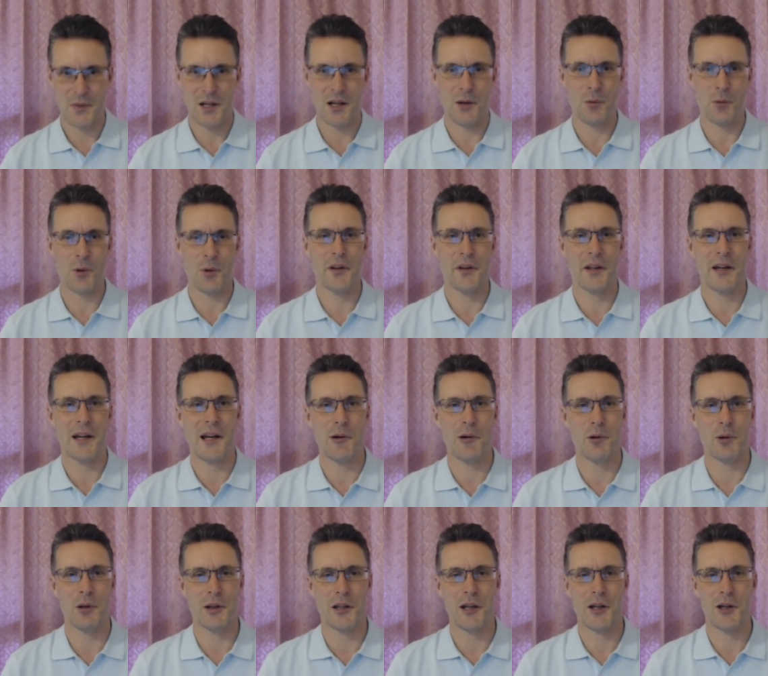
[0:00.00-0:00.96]
wonder how
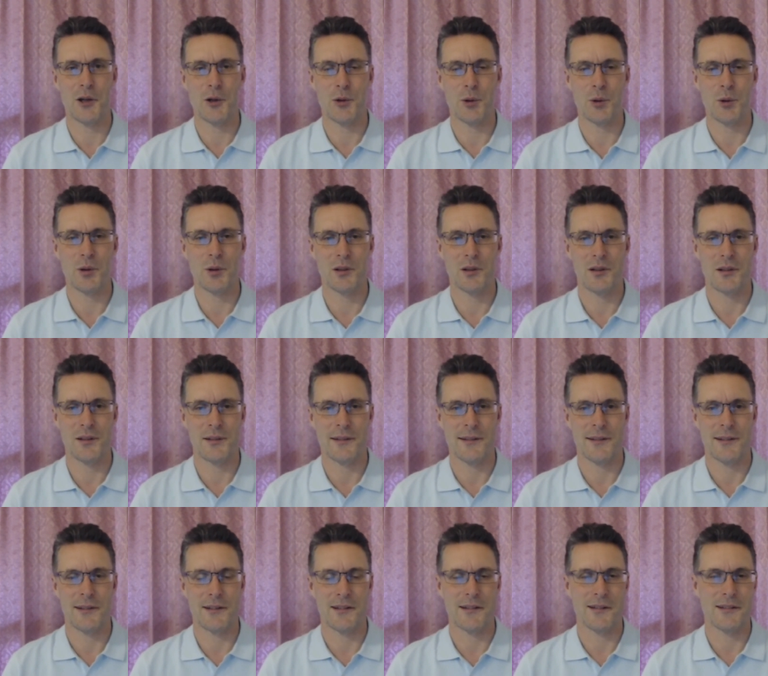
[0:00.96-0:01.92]
it will go
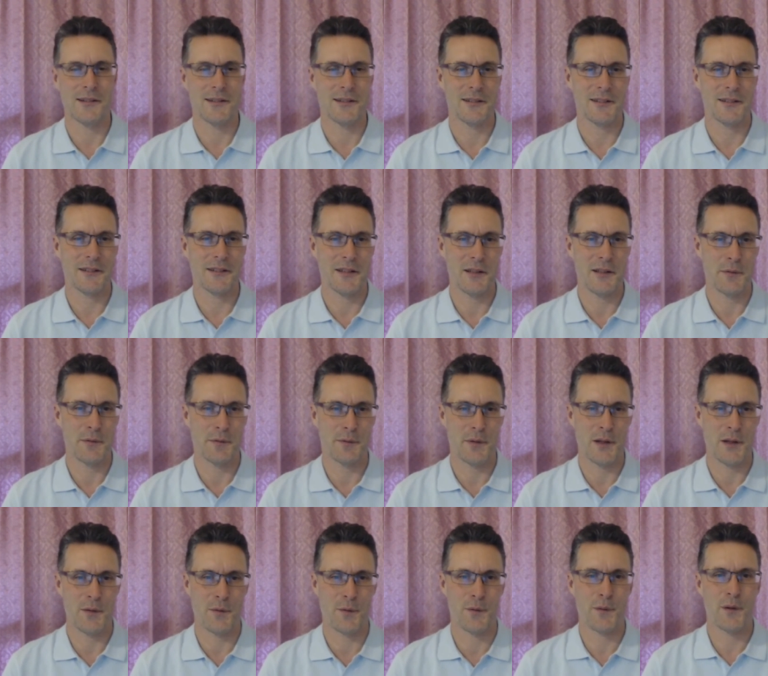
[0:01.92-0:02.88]
uh, if
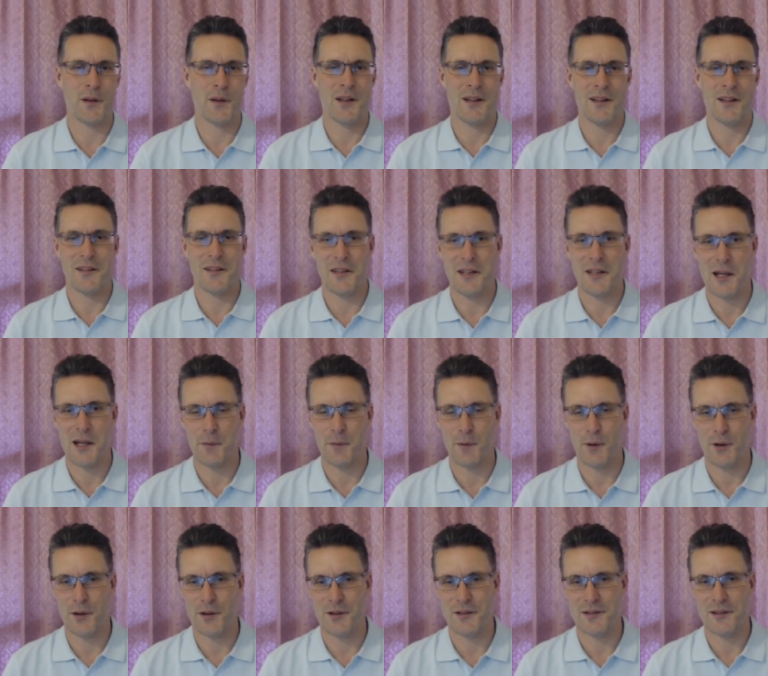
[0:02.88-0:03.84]
if they
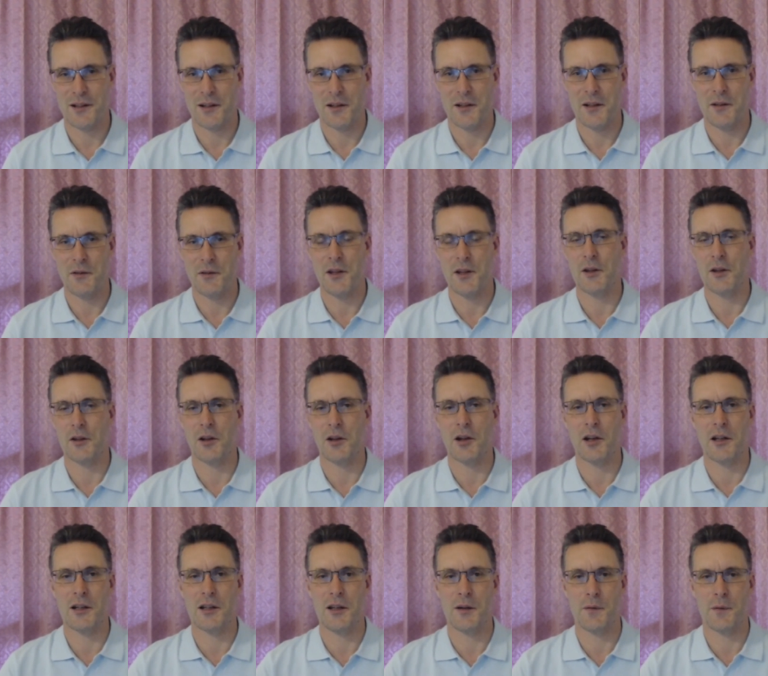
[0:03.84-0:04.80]
ever, uh, in the
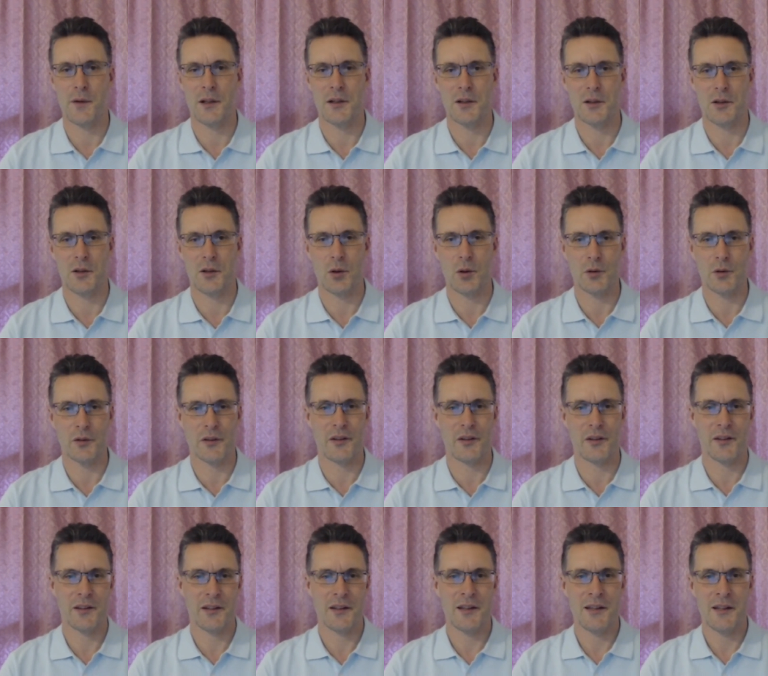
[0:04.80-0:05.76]
unlikely event, got
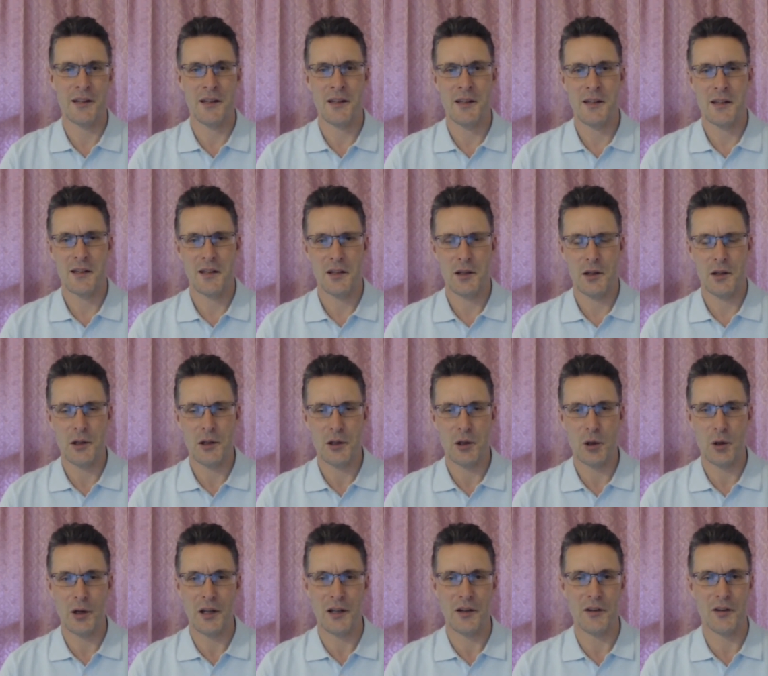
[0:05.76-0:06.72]
got into